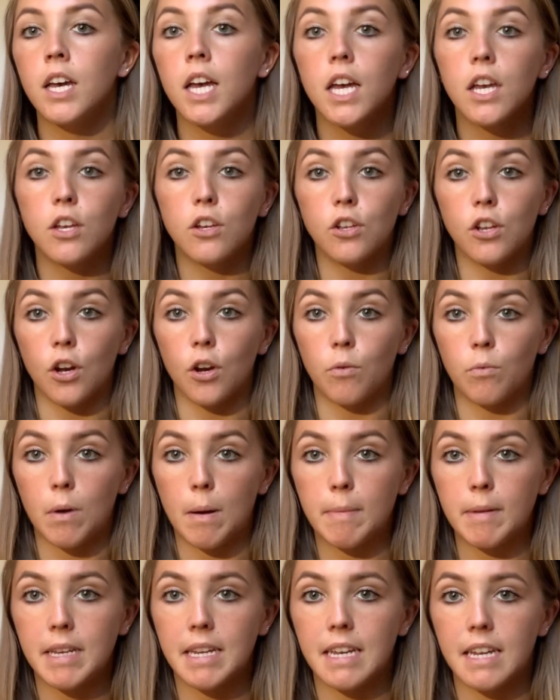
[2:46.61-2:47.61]
you know, rub
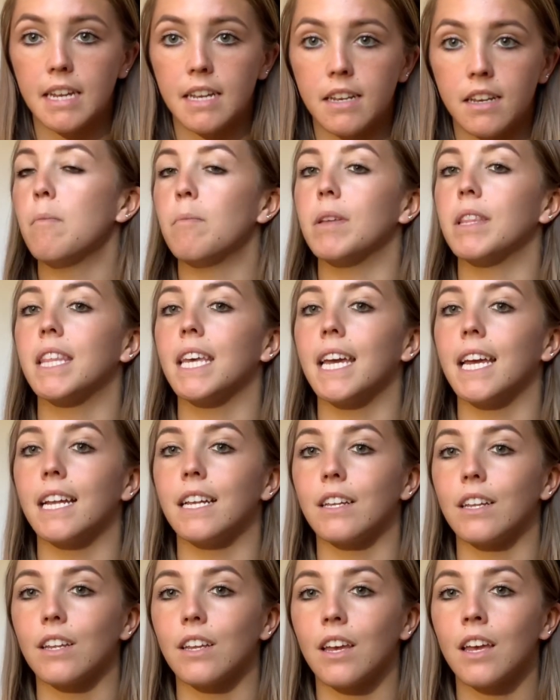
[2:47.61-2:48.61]
it in, but
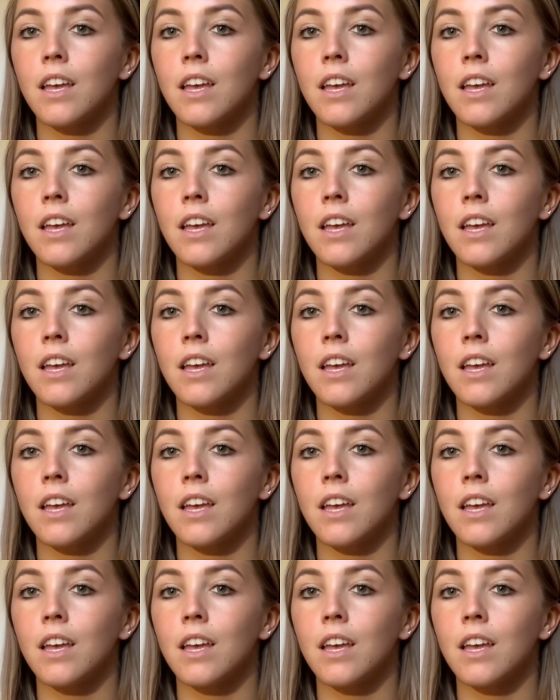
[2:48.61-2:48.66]
then